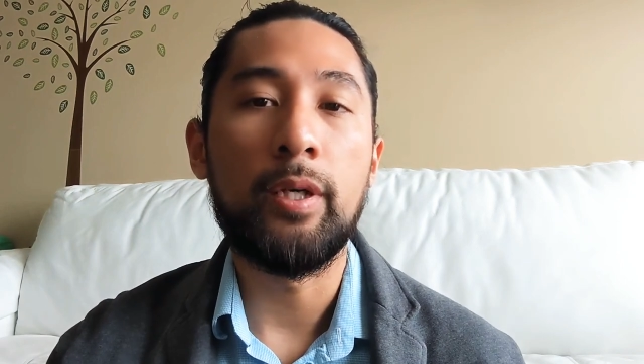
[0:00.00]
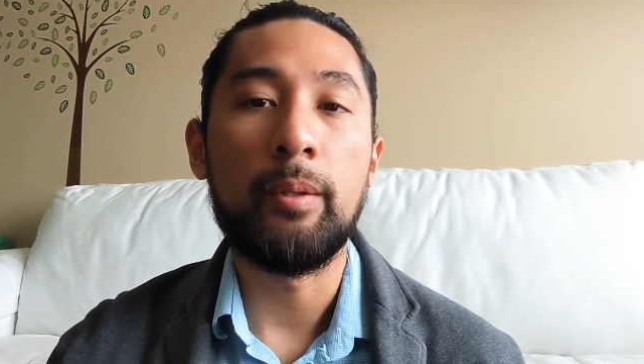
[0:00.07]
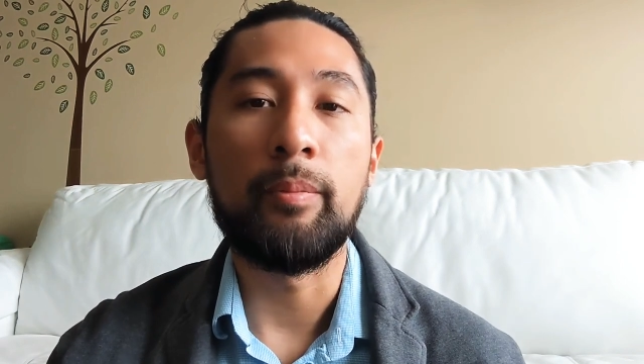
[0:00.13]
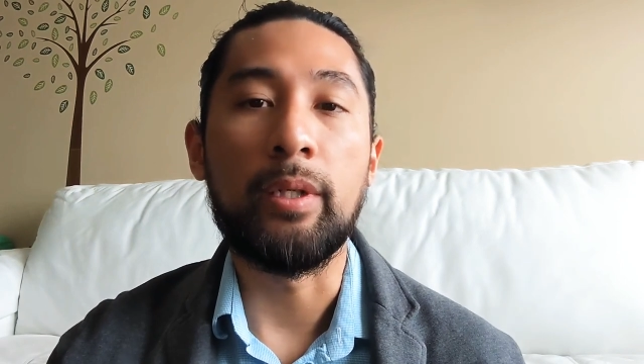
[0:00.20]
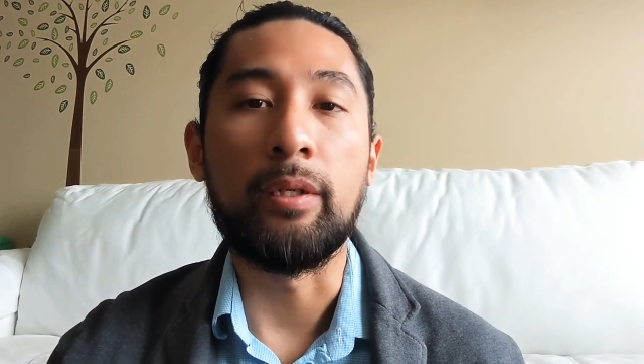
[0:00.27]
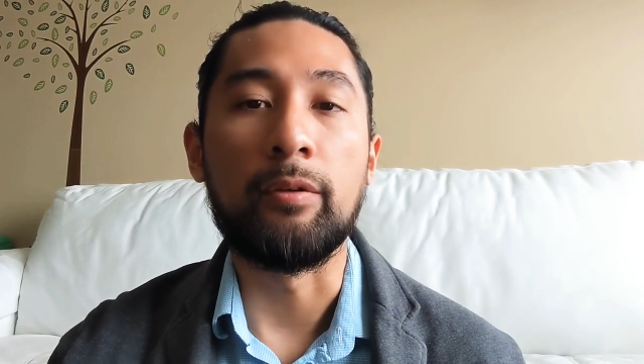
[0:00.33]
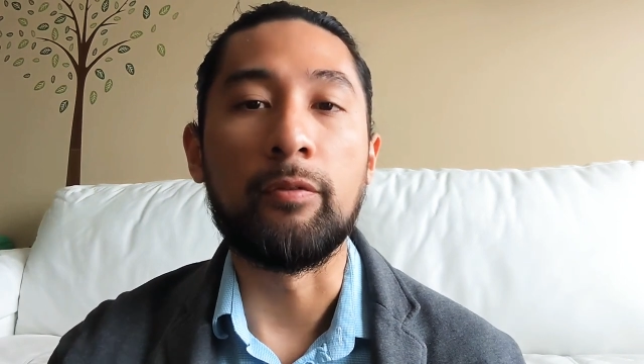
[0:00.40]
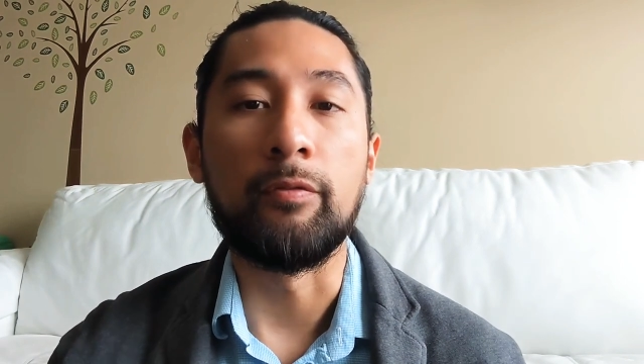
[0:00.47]
him
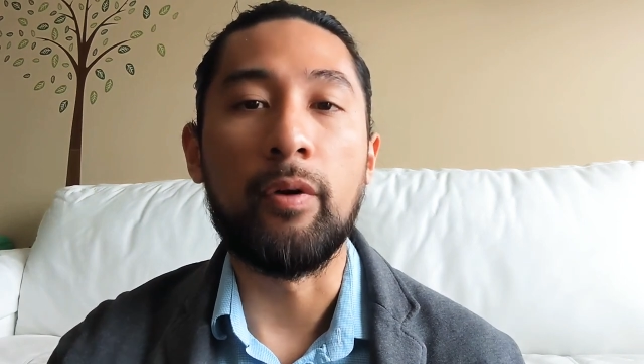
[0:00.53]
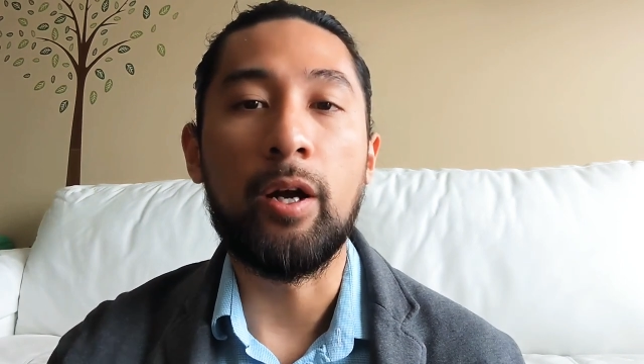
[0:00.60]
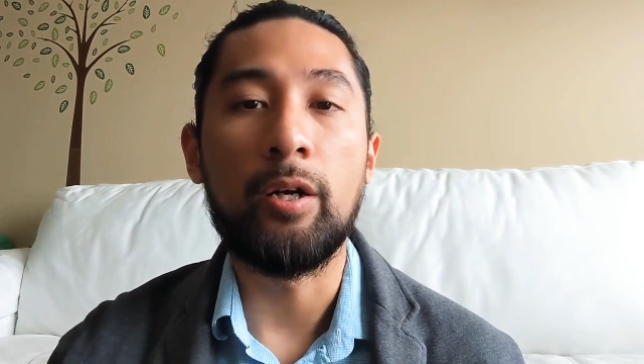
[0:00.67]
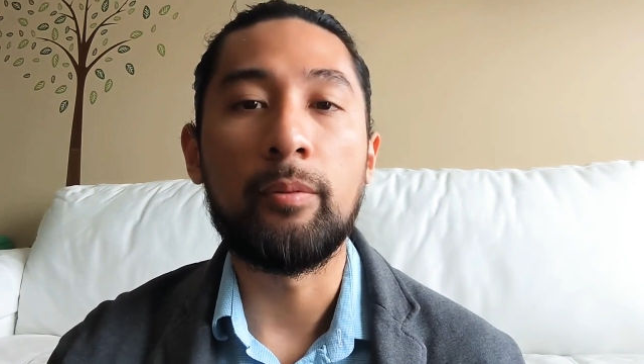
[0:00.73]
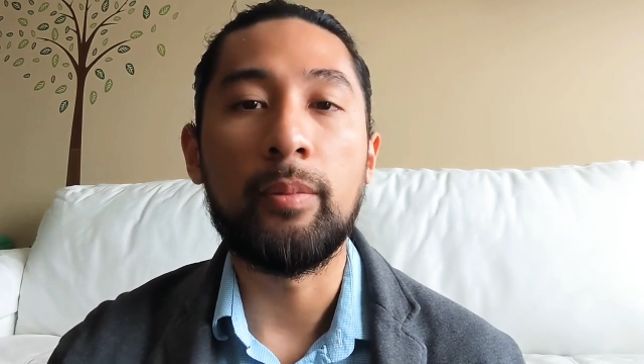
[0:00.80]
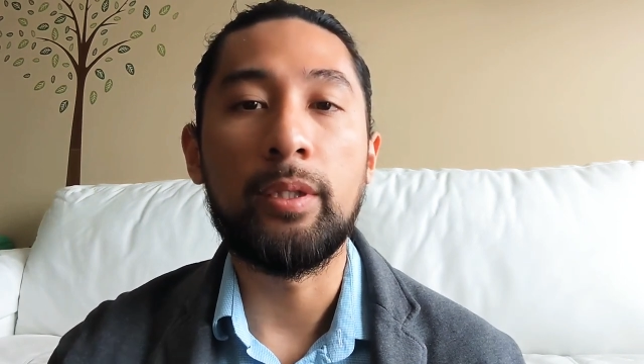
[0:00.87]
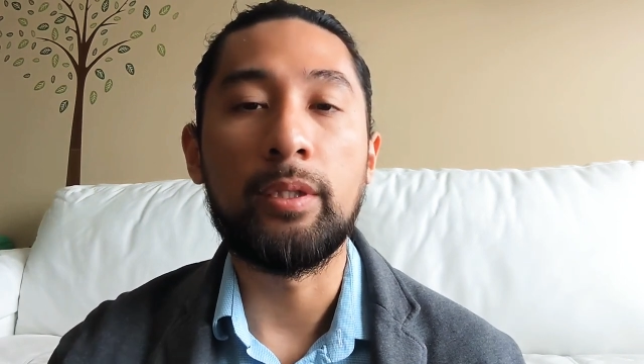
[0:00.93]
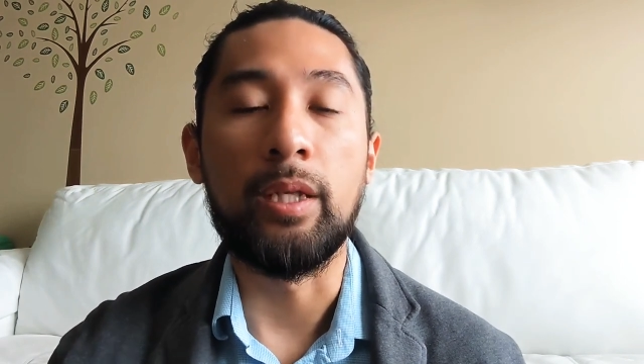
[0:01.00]
in an
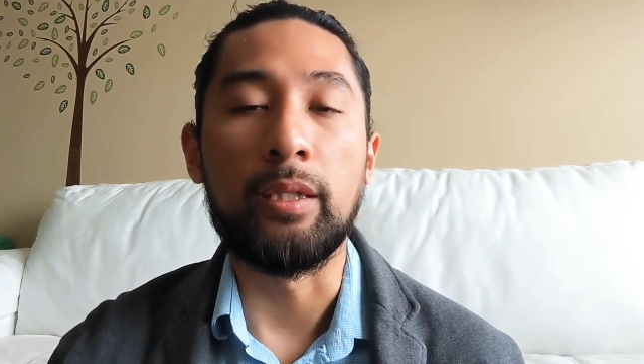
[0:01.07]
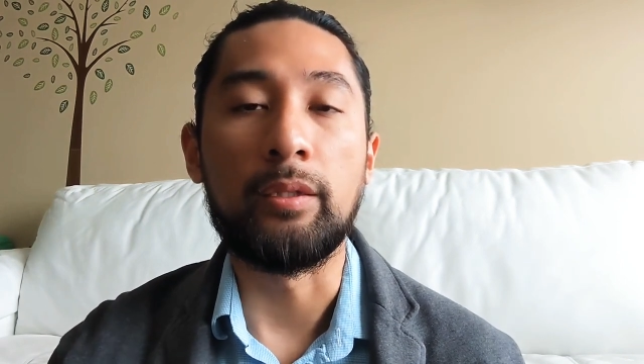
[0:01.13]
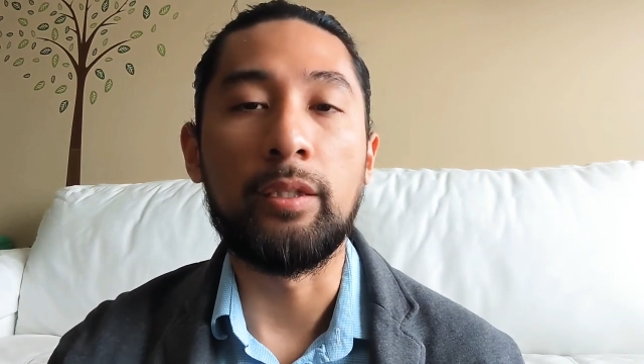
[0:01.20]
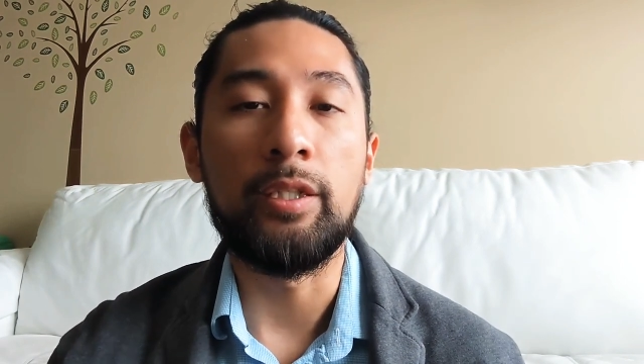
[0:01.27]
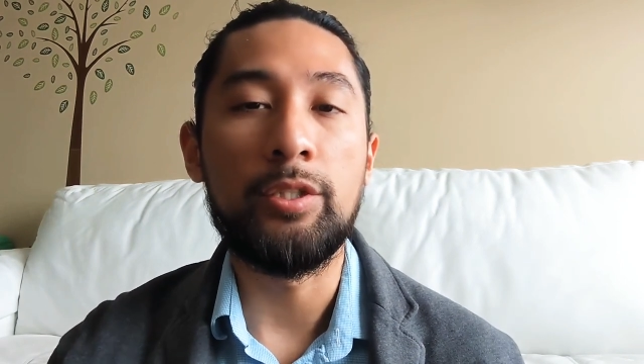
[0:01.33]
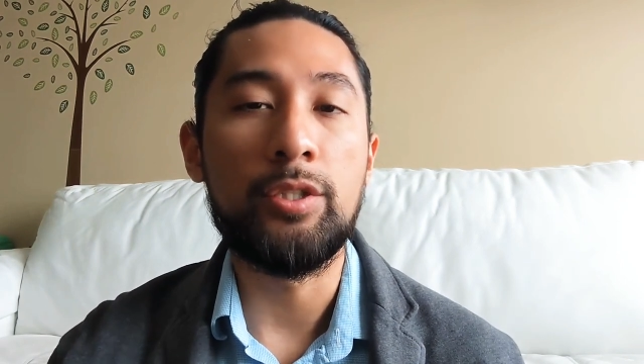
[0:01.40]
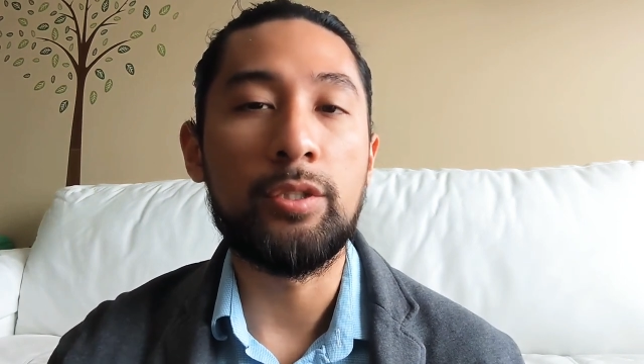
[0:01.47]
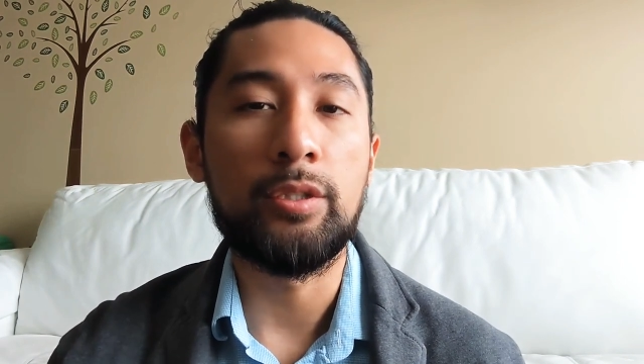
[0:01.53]
environment that
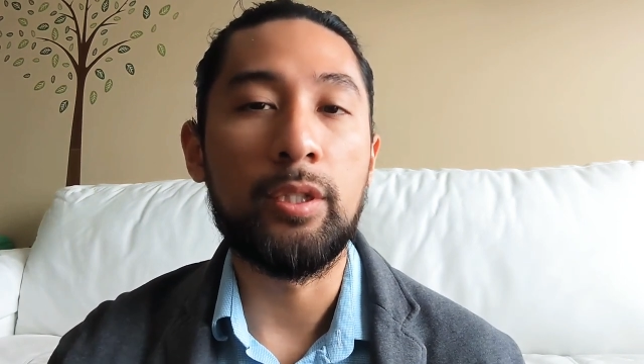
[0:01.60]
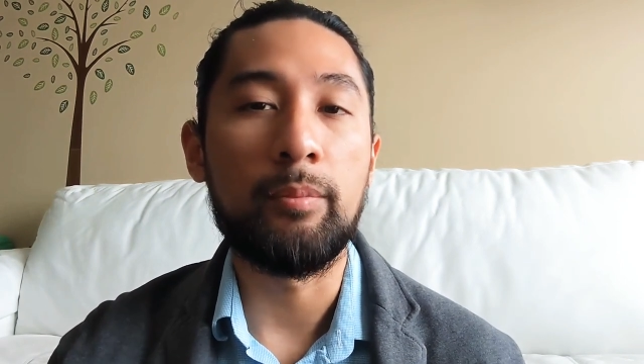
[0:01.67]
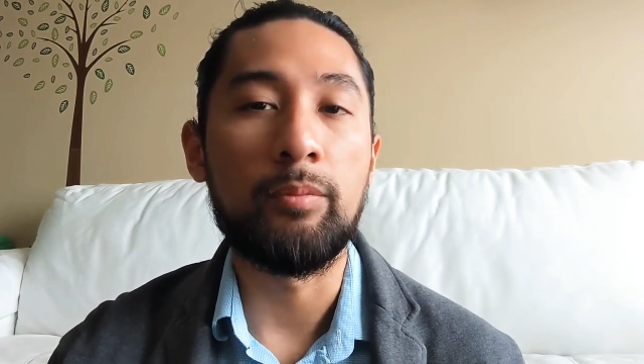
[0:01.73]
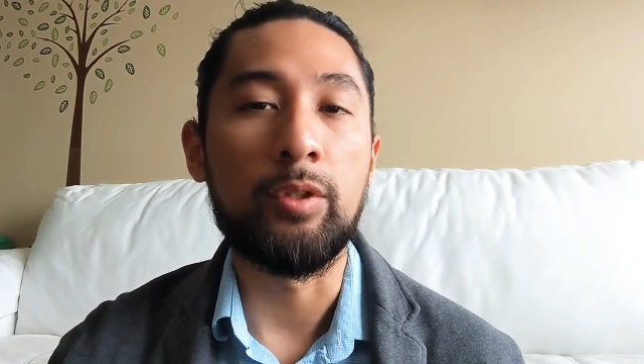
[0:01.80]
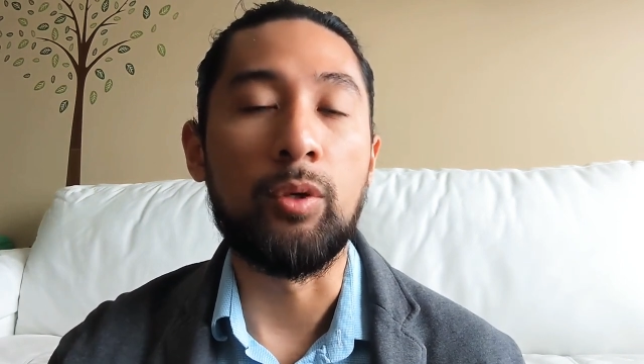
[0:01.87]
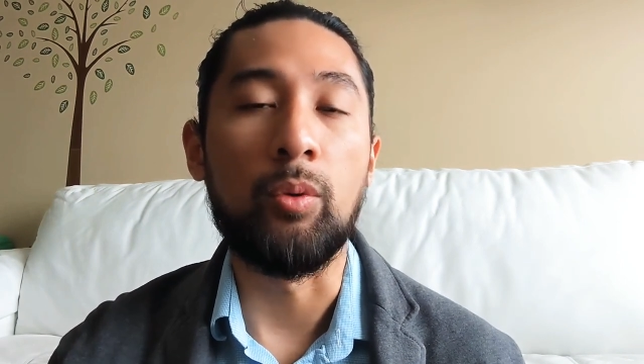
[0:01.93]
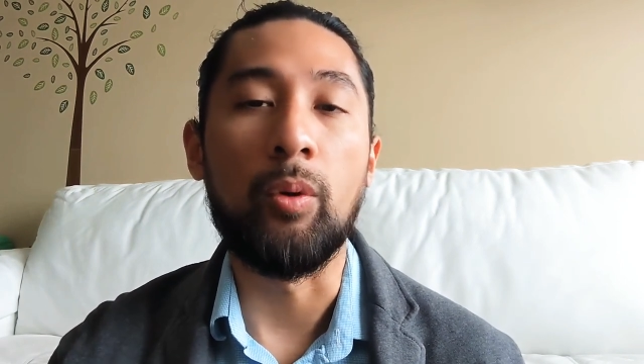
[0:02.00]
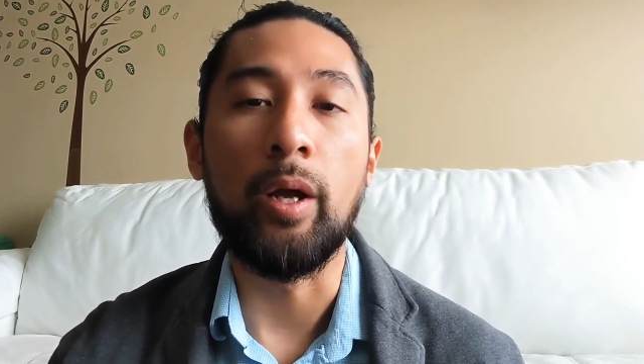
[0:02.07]
teaches him
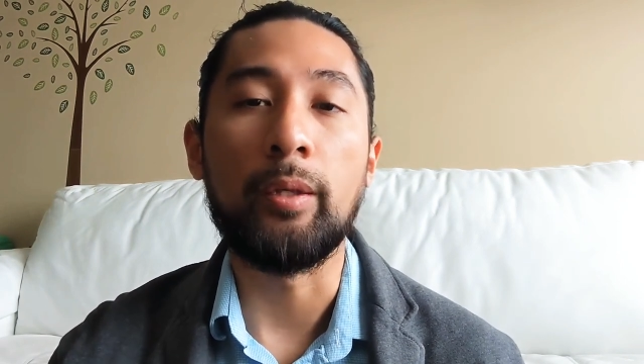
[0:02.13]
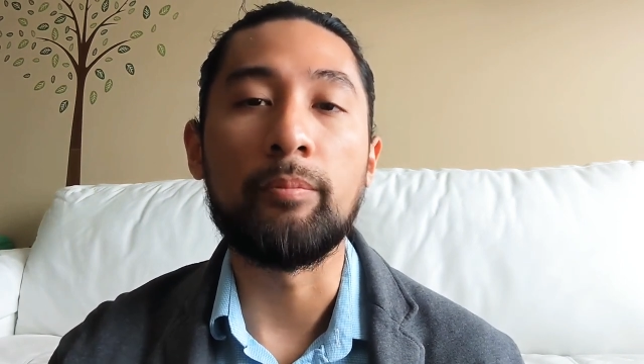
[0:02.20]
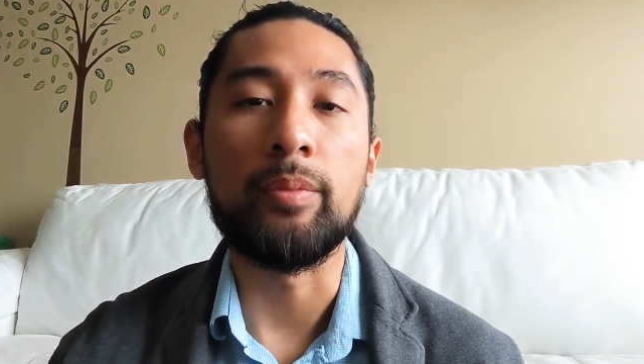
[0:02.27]
the right